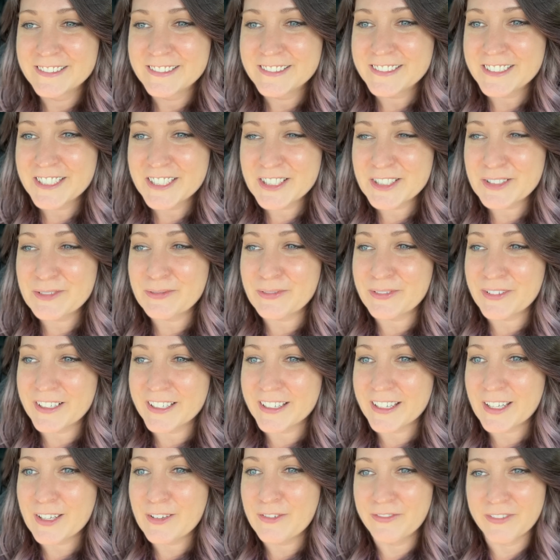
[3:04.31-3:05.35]
Just
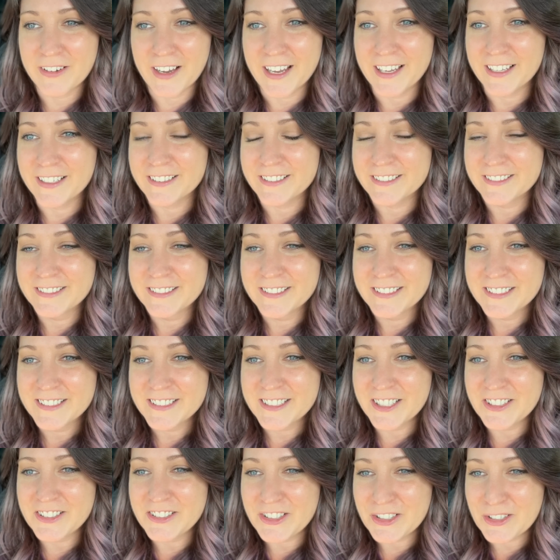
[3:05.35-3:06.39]
really fun
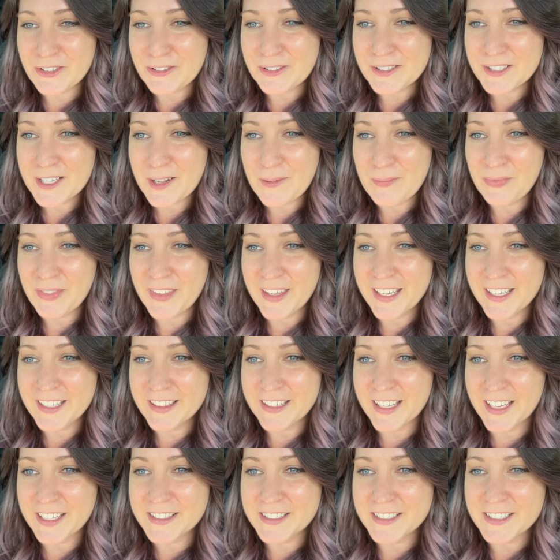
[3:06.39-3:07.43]
to do something
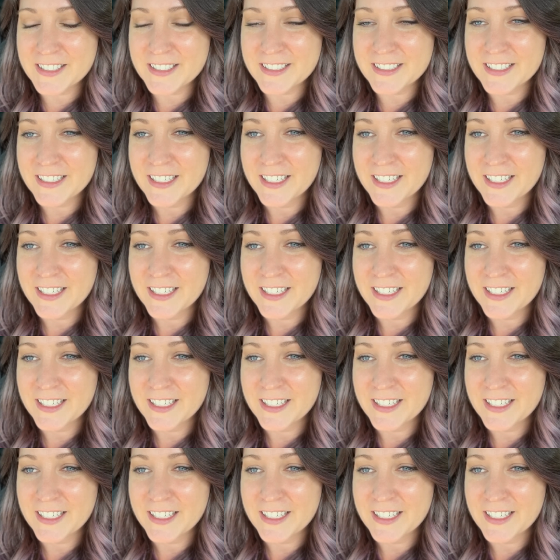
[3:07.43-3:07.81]
that's